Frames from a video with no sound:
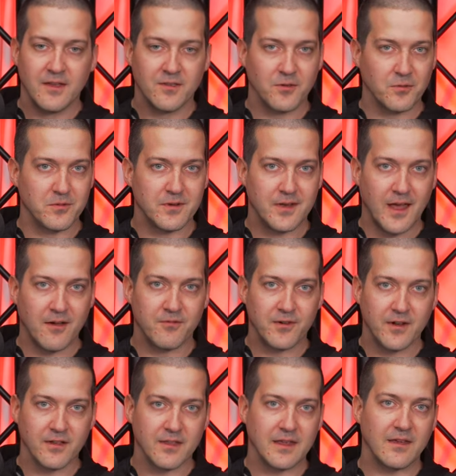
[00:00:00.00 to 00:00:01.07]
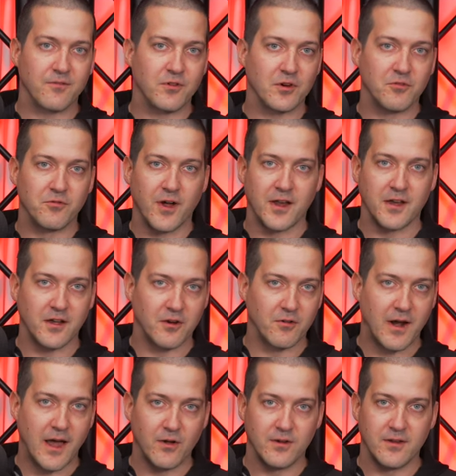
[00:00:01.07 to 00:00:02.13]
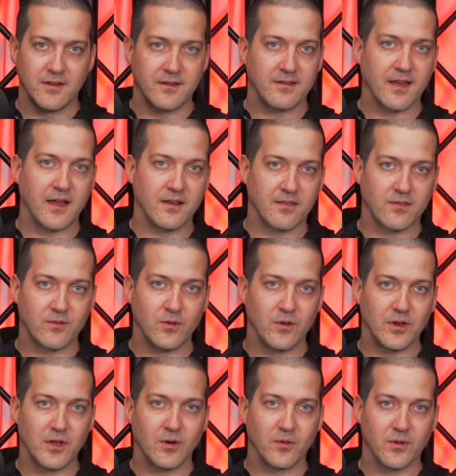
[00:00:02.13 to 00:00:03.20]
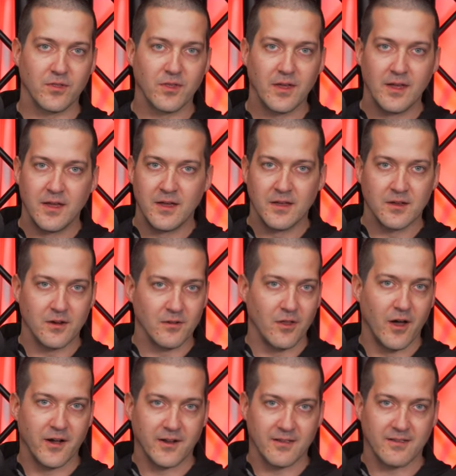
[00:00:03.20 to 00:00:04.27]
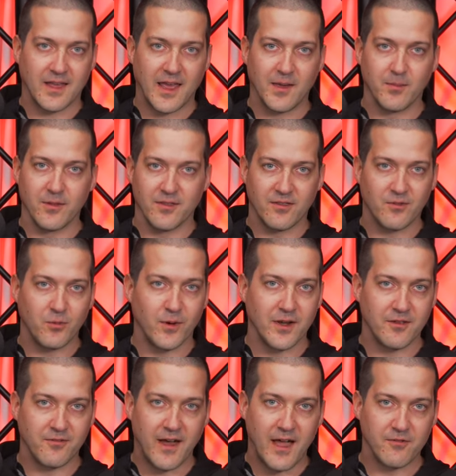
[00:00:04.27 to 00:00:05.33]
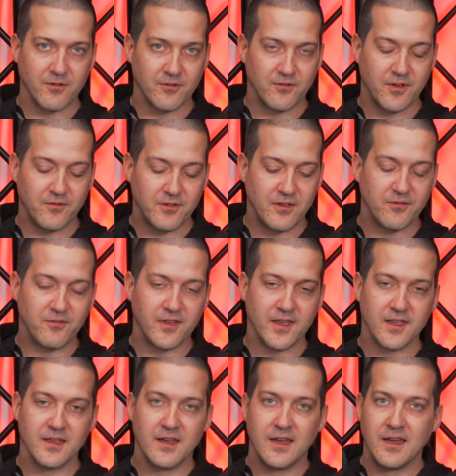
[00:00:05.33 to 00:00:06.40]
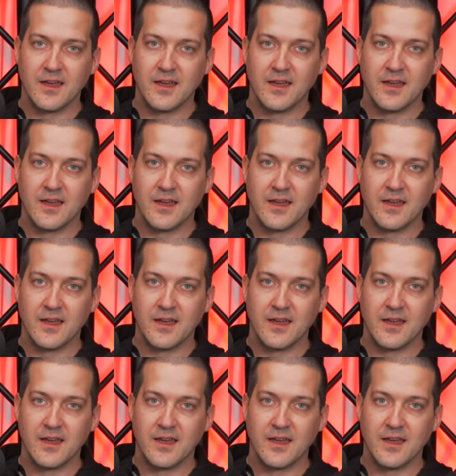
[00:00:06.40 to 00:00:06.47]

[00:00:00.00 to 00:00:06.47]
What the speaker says: So definitely if you're running around inside a studio with your longest cable is 25 or 50 feet,